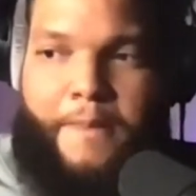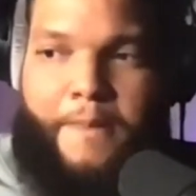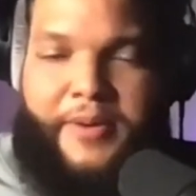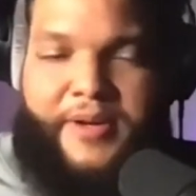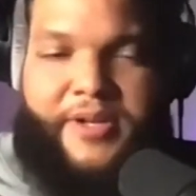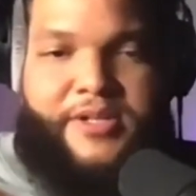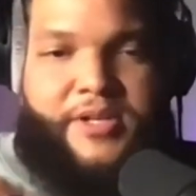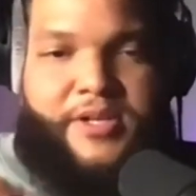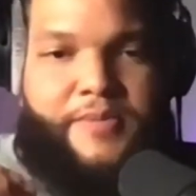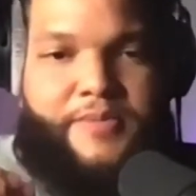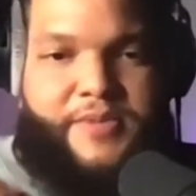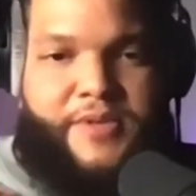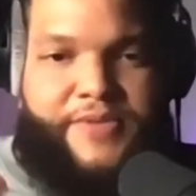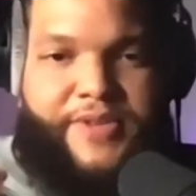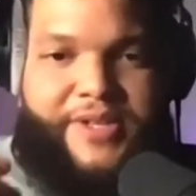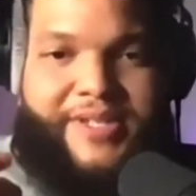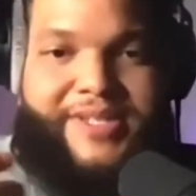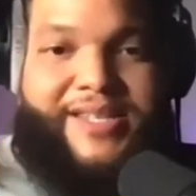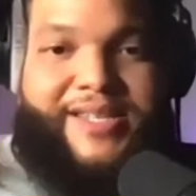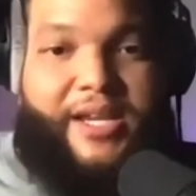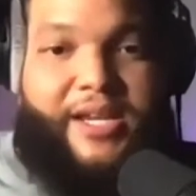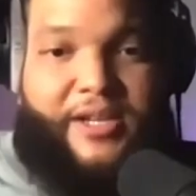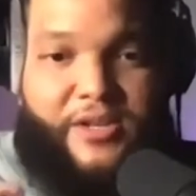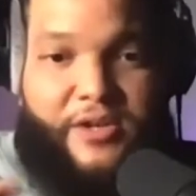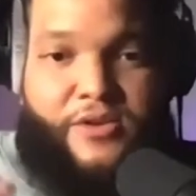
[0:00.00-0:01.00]
But in terms of the
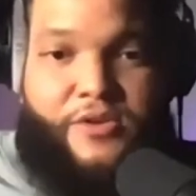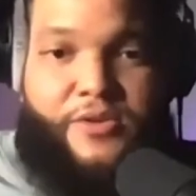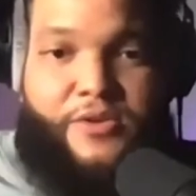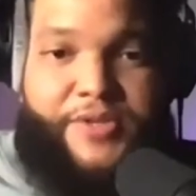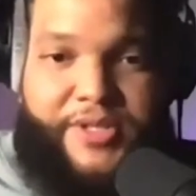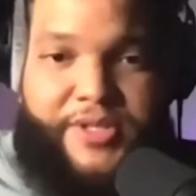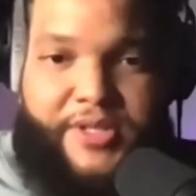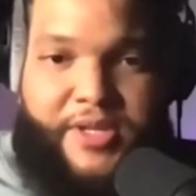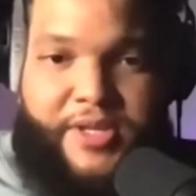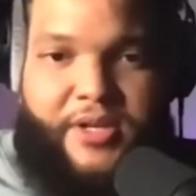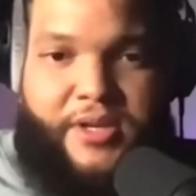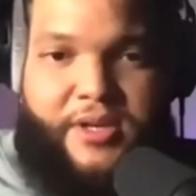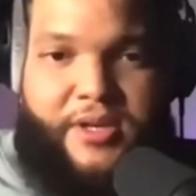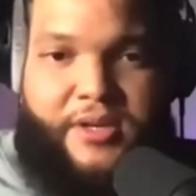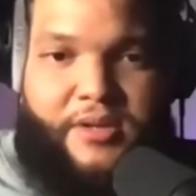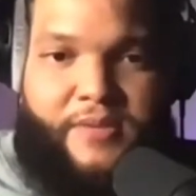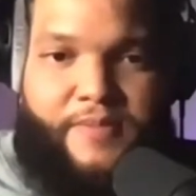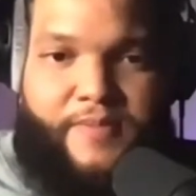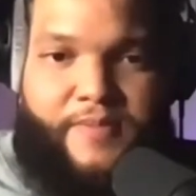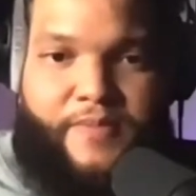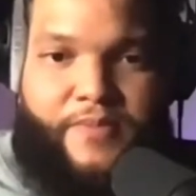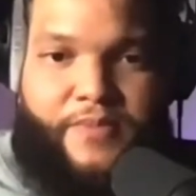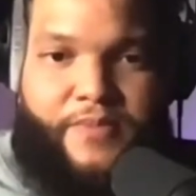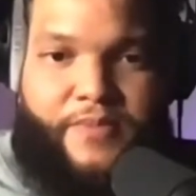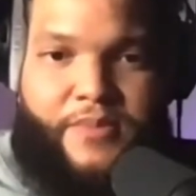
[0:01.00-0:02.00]
technical study
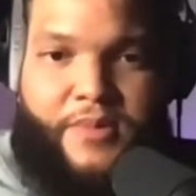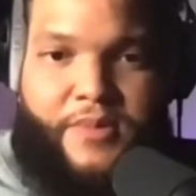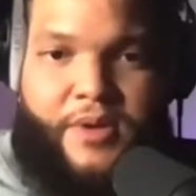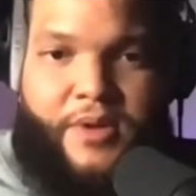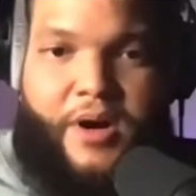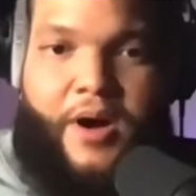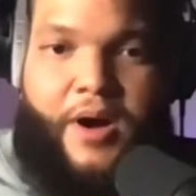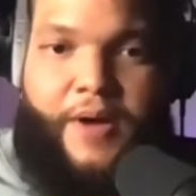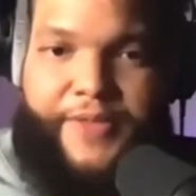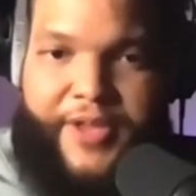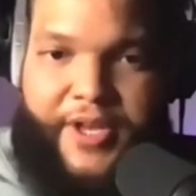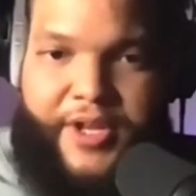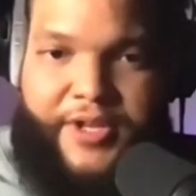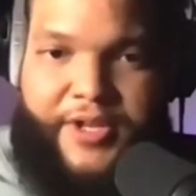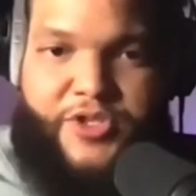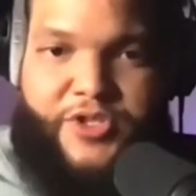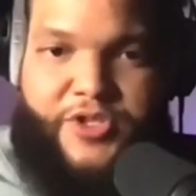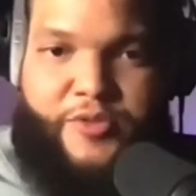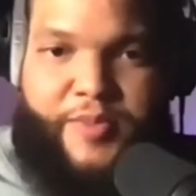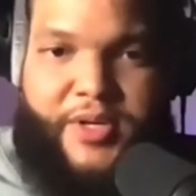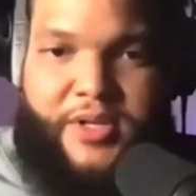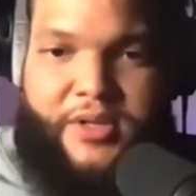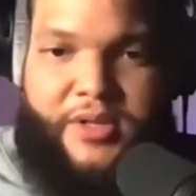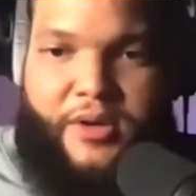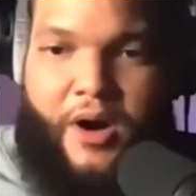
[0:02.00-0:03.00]
on the
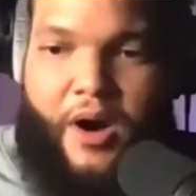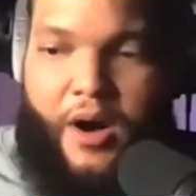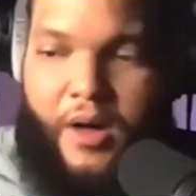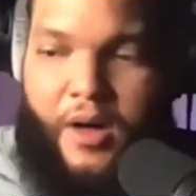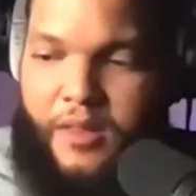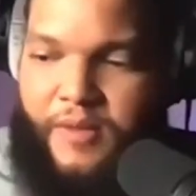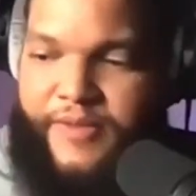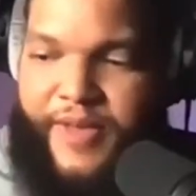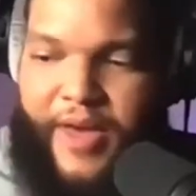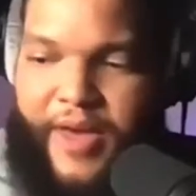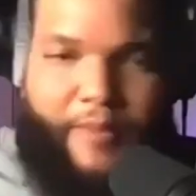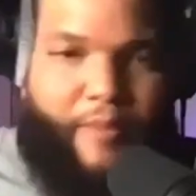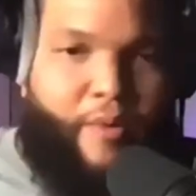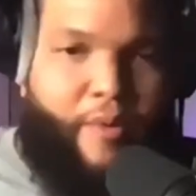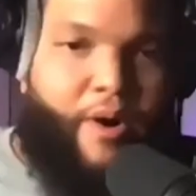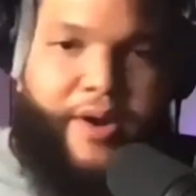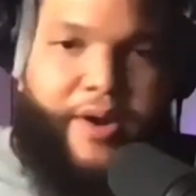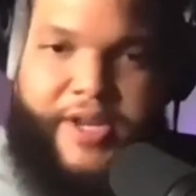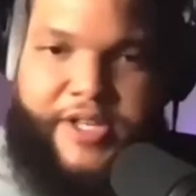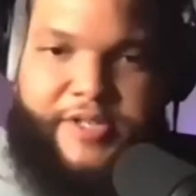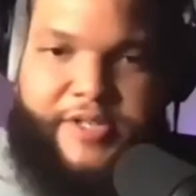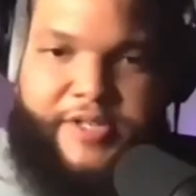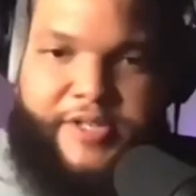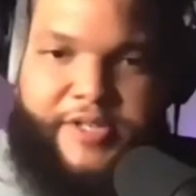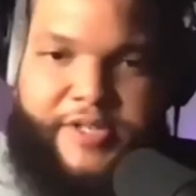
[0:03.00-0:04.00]
instrument, all of that
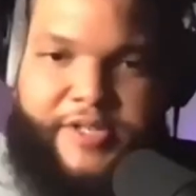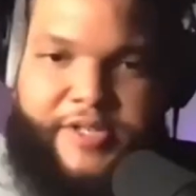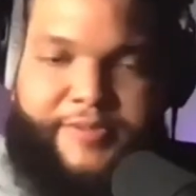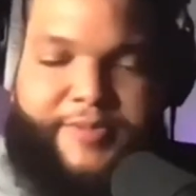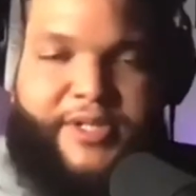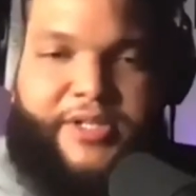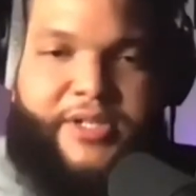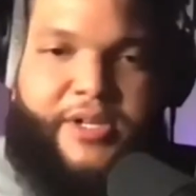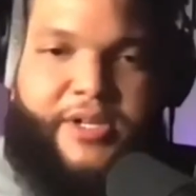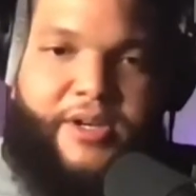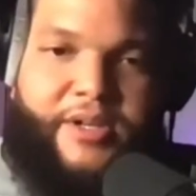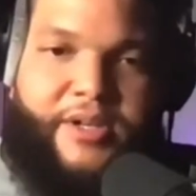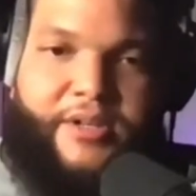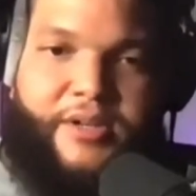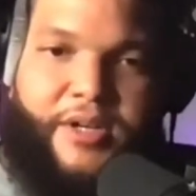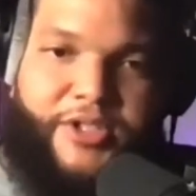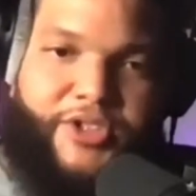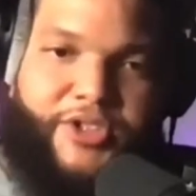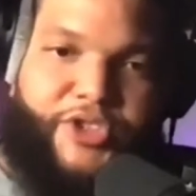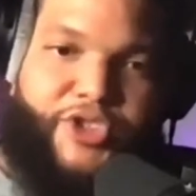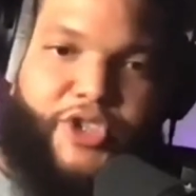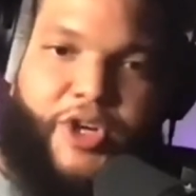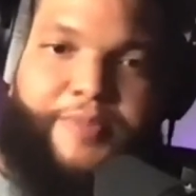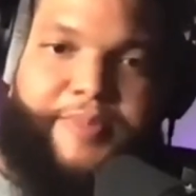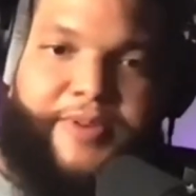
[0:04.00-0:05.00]
work has been done
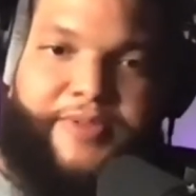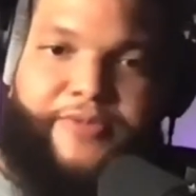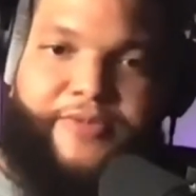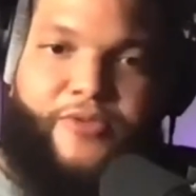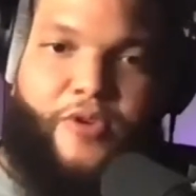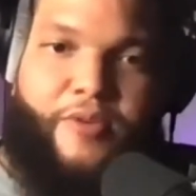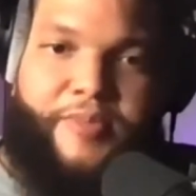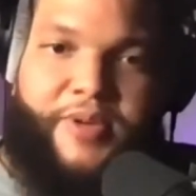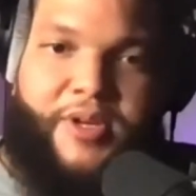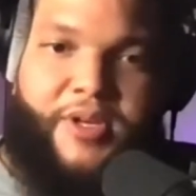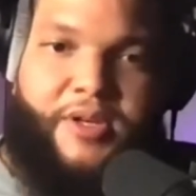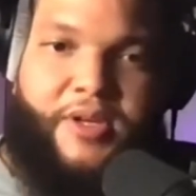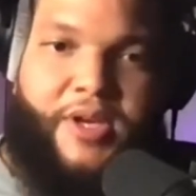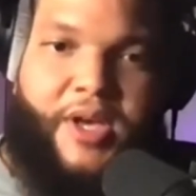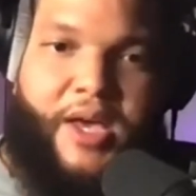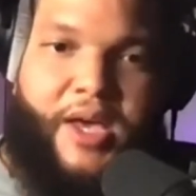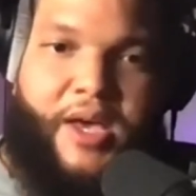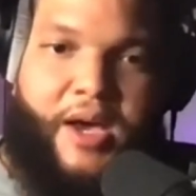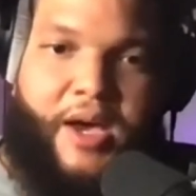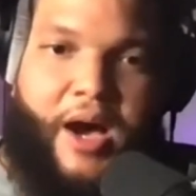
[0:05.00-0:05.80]
on trumpet for me.